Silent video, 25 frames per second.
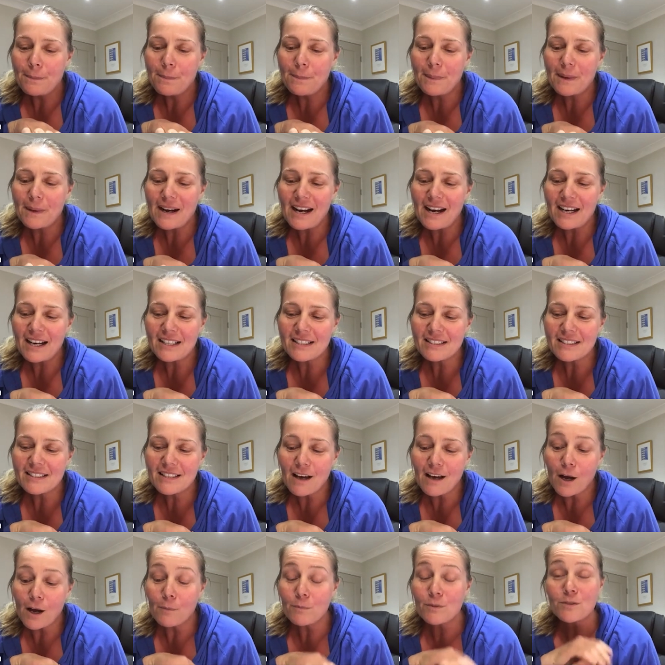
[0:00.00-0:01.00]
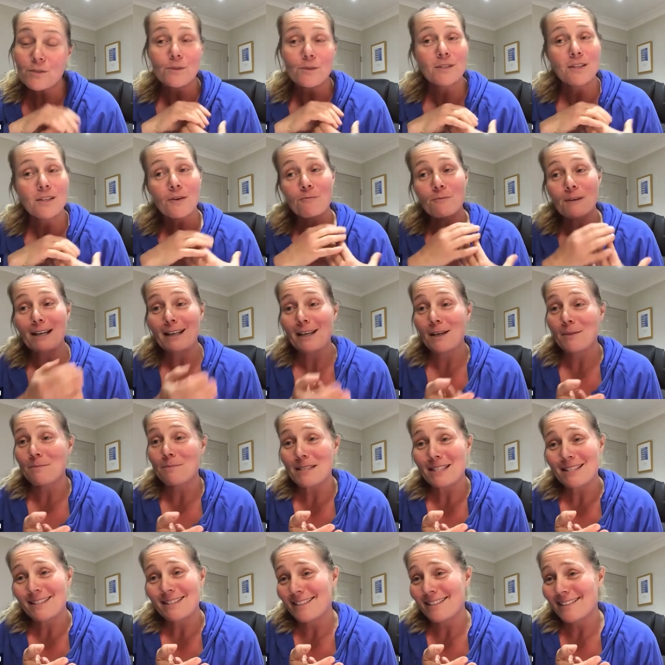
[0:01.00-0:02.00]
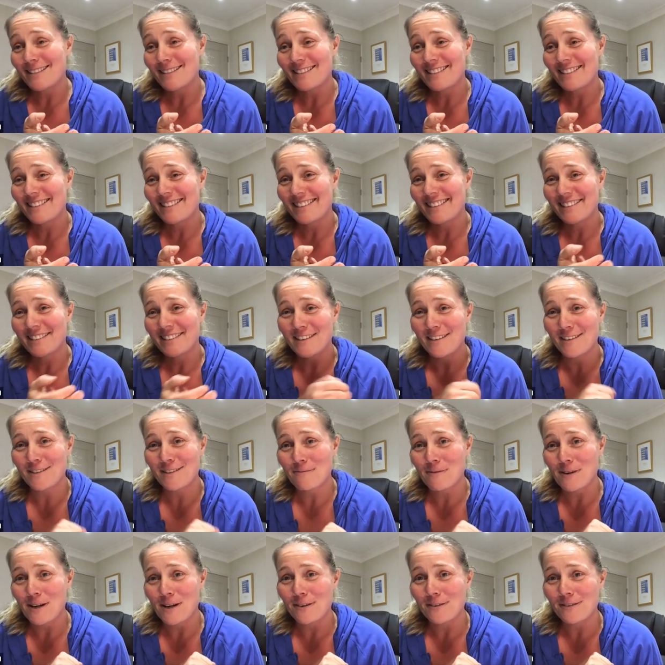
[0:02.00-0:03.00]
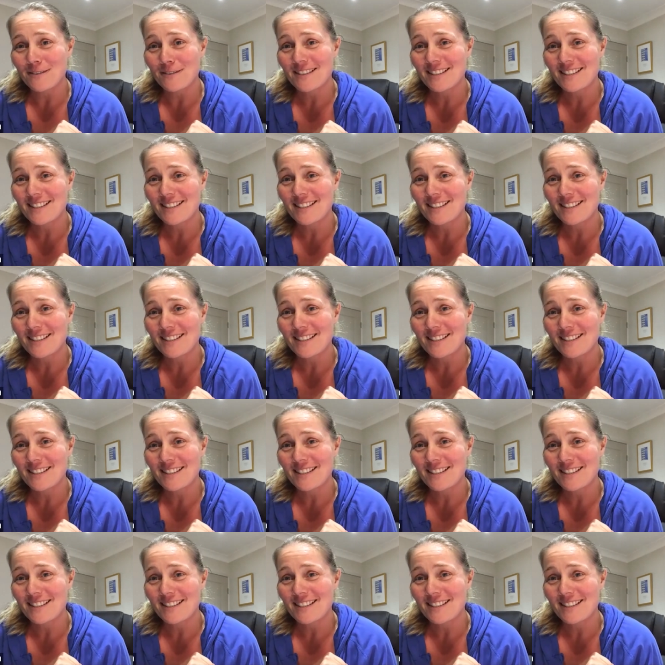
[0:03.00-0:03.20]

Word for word: But I was also running a business as well,